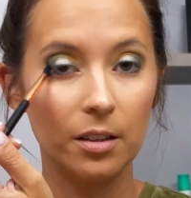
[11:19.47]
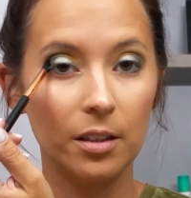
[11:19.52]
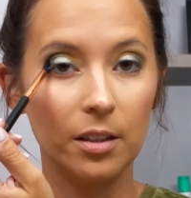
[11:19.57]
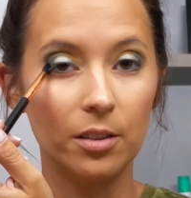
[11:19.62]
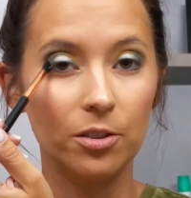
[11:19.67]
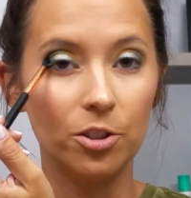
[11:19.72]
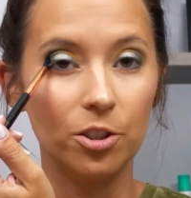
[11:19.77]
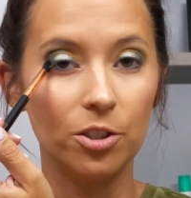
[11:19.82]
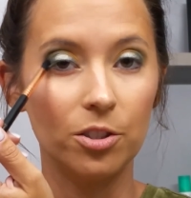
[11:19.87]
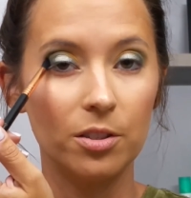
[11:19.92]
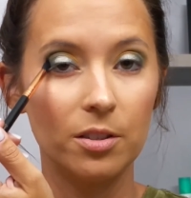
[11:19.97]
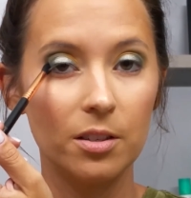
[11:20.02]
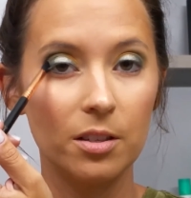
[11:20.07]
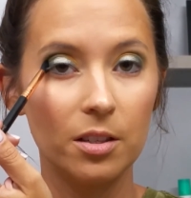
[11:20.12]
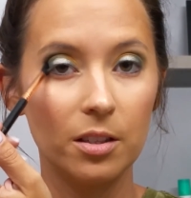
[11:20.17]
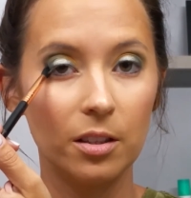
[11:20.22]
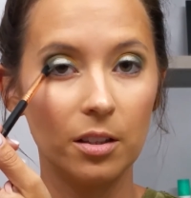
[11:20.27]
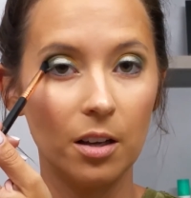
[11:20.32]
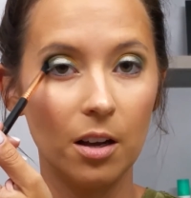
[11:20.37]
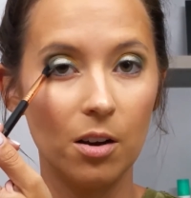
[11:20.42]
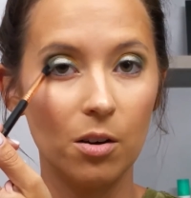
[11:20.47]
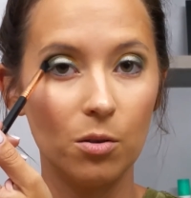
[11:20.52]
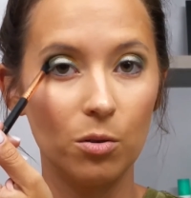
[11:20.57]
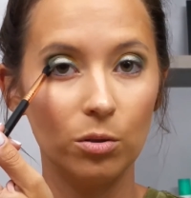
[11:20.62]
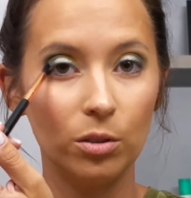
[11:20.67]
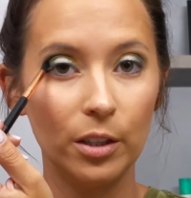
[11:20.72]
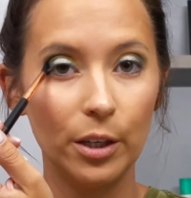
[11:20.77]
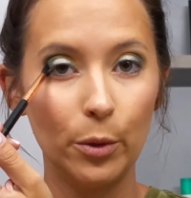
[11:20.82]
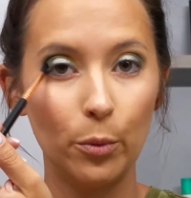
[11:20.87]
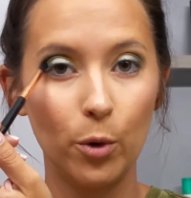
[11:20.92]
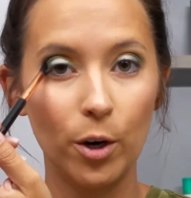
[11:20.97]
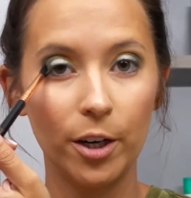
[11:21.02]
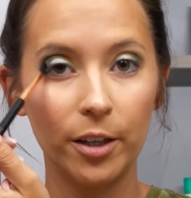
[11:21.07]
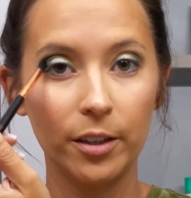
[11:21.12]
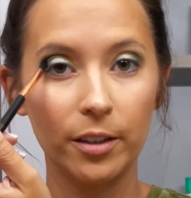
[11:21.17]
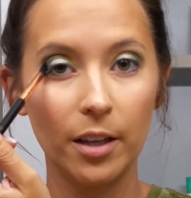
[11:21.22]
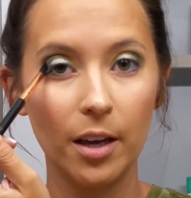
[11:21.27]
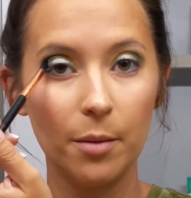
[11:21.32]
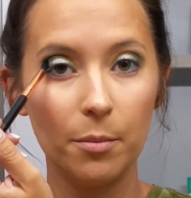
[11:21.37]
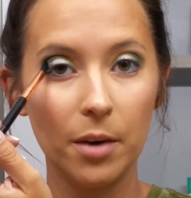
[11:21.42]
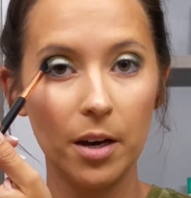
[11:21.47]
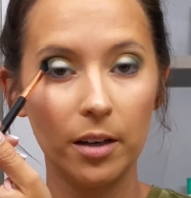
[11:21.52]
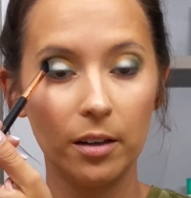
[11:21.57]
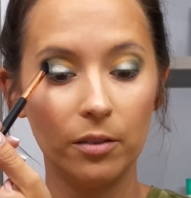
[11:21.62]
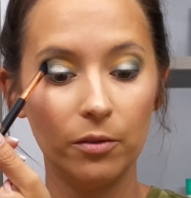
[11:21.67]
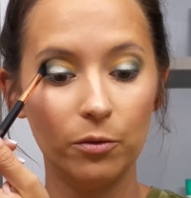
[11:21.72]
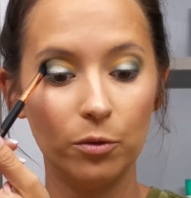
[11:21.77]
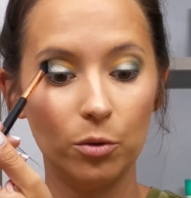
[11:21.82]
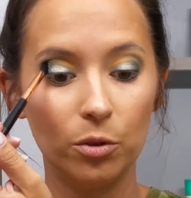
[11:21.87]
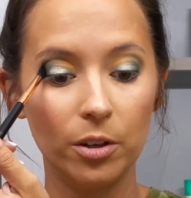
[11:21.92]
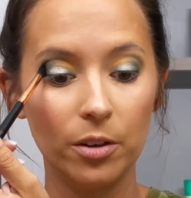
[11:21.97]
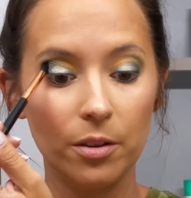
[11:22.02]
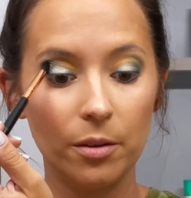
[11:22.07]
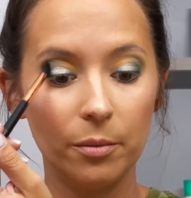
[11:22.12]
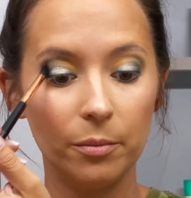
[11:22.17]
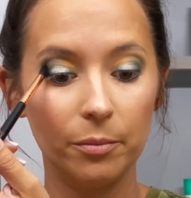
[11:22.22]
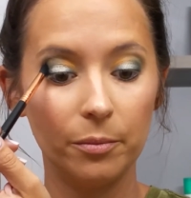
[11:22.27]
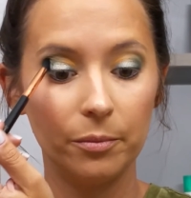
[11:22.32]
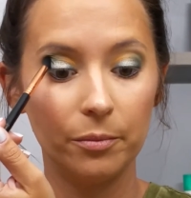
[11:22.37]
And then just slowly work that back and forth.